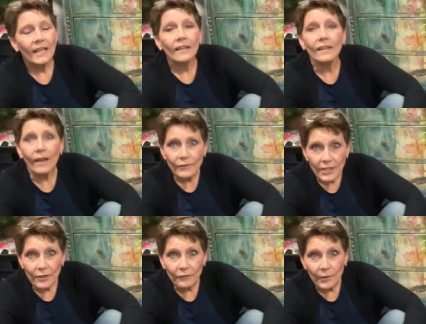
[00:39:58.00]
Love to
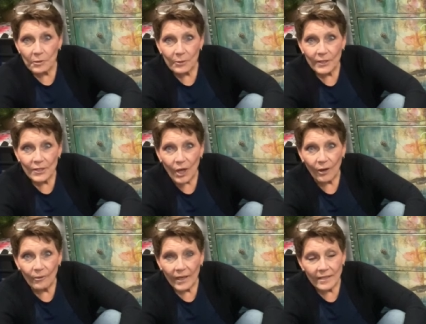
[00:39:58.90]
hear from you as
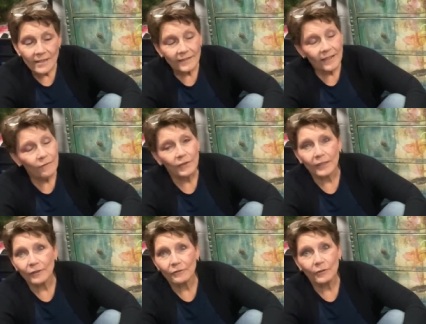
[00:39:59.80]
always.
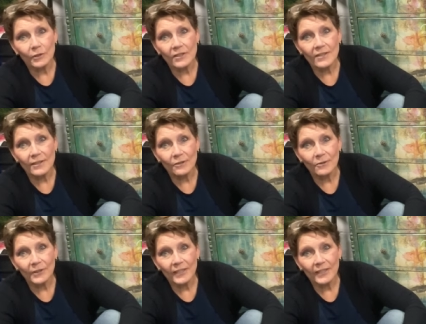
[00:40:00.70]
Definitely look forward to seeing you on